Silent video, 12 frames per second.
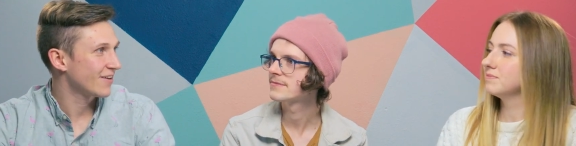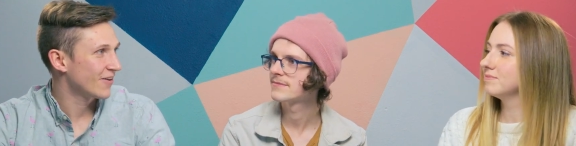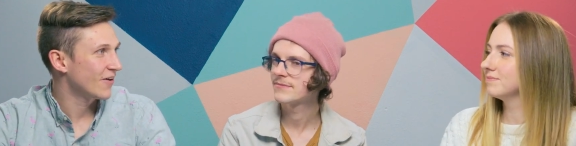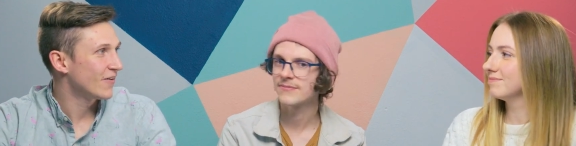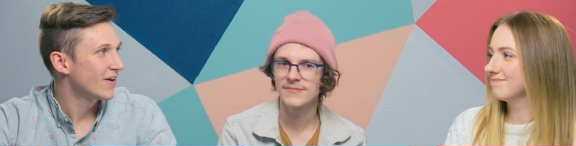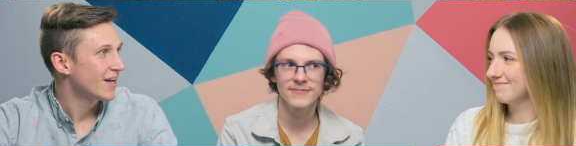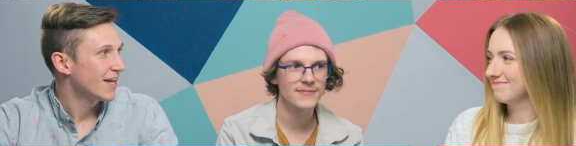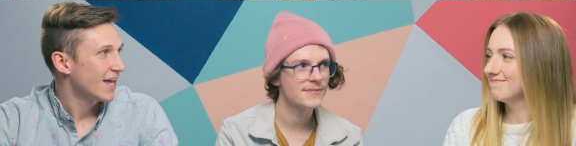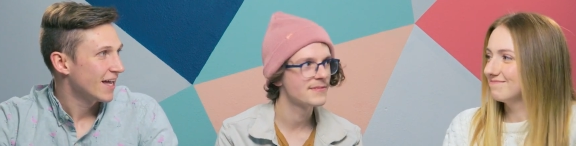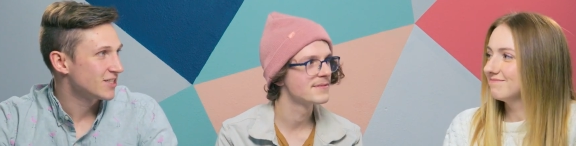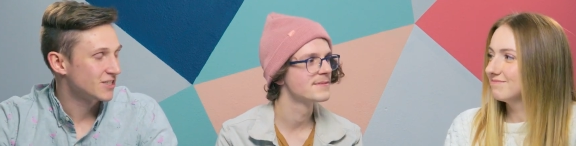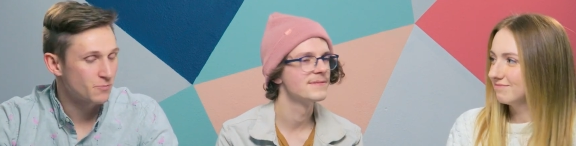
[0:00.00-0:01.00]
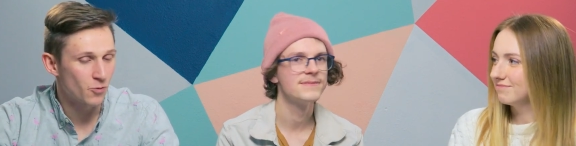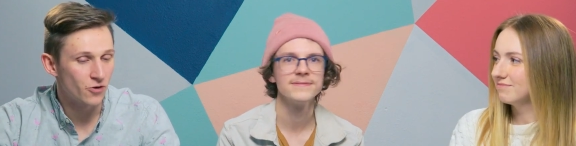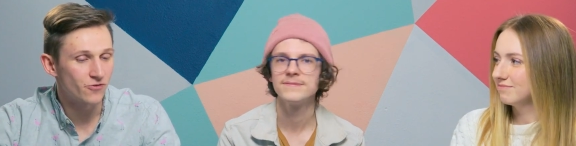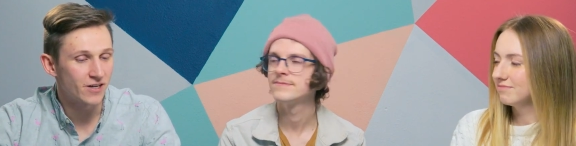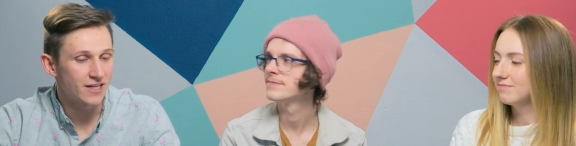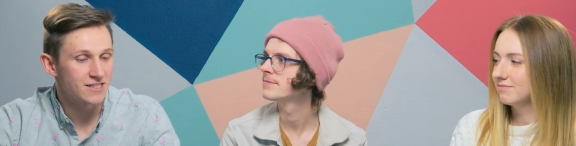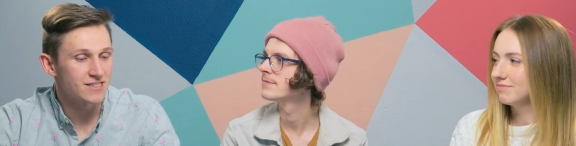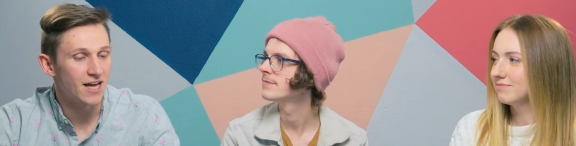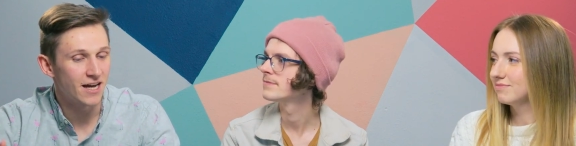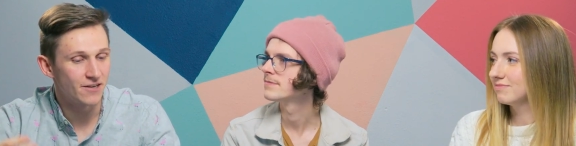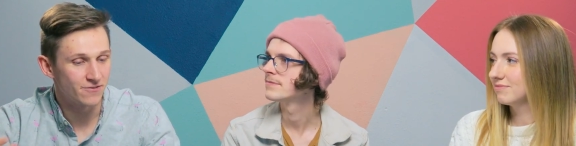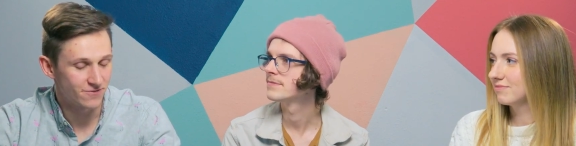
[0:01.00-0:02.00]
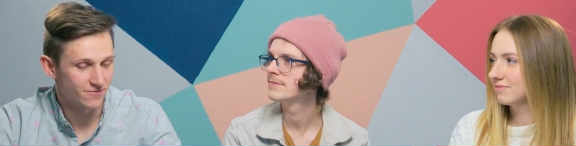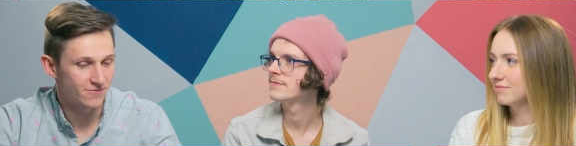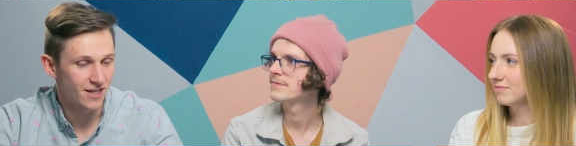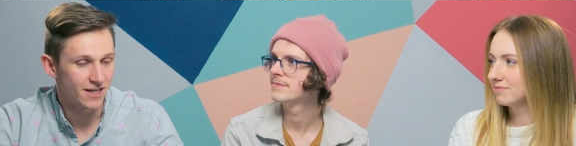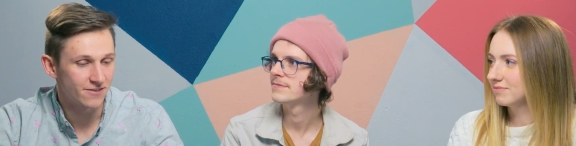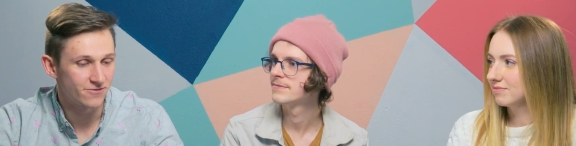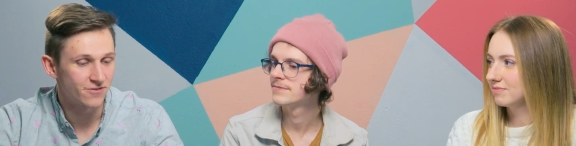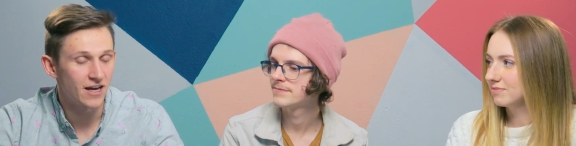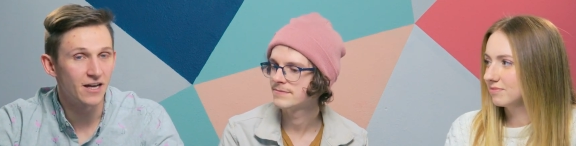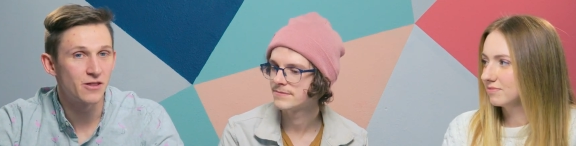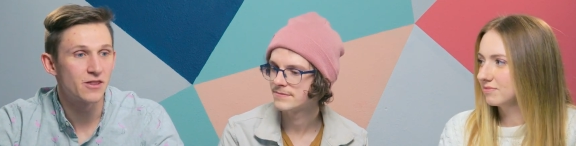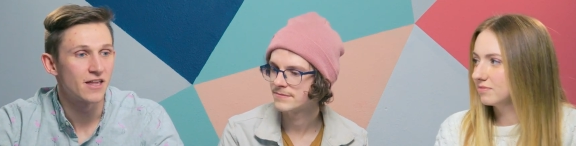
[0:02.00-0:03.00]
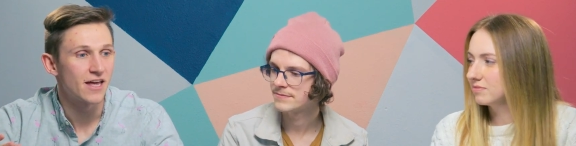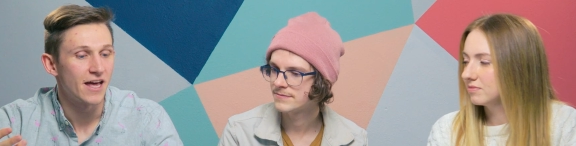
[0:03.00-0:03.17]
Speaker 1: you know, it's just more of like a sign of like faith.